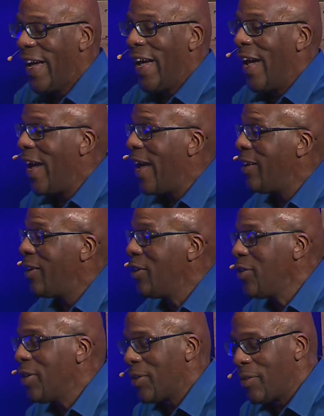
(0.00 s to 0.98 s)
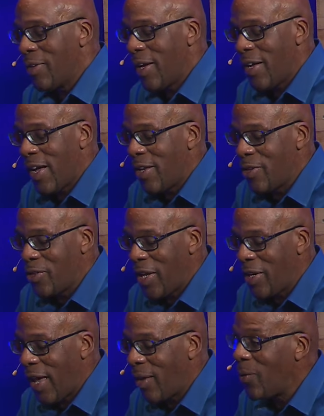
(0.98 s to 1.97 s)
And listen, I
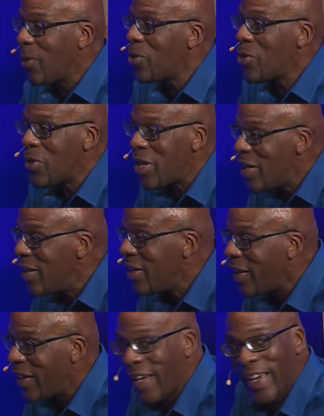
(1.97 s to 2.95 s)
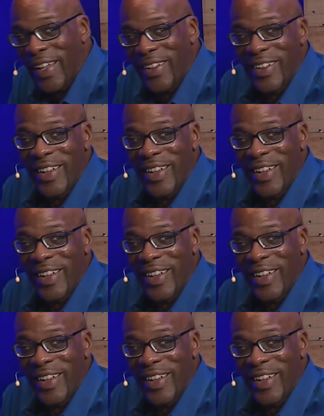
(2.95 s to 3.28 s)
understand not only are you eating again